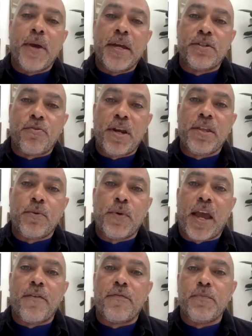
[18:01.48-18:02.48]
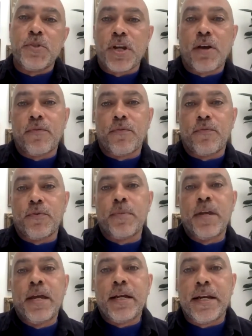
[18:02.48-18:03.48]
It's great that we have Michelle from
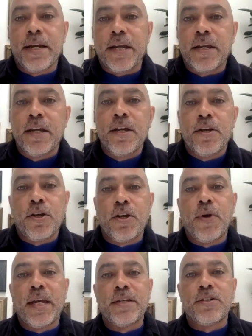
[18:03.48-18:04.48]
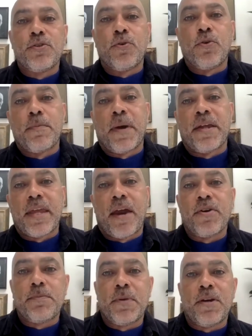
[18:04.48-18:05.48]
Clinic Q here to talk about their
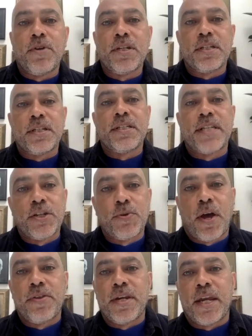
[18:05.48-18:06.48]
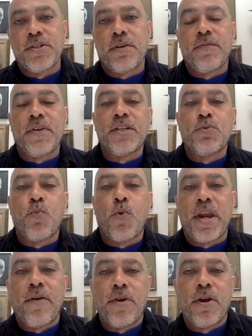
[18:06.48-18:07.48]
experience, because sexual health and HIV is
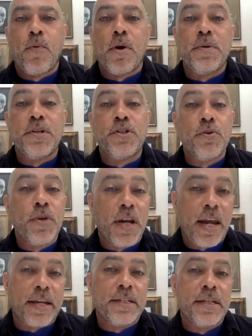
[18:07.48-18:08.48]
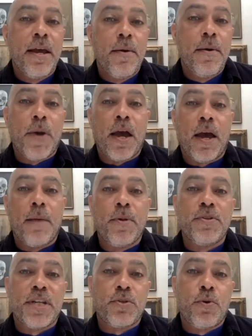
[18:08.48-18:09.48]
one area where we do collect
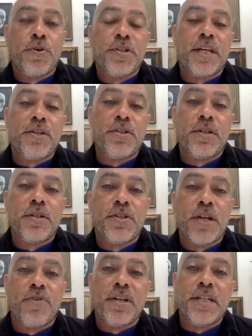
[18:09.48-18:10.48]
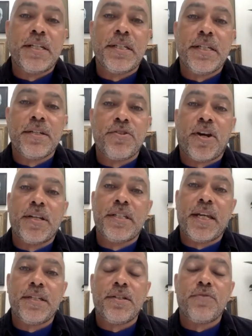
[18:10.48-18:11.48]
both sexual orientation, gender identity, and trans
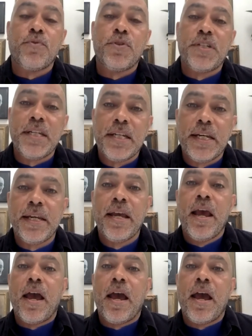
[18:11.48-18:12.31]
status routinely.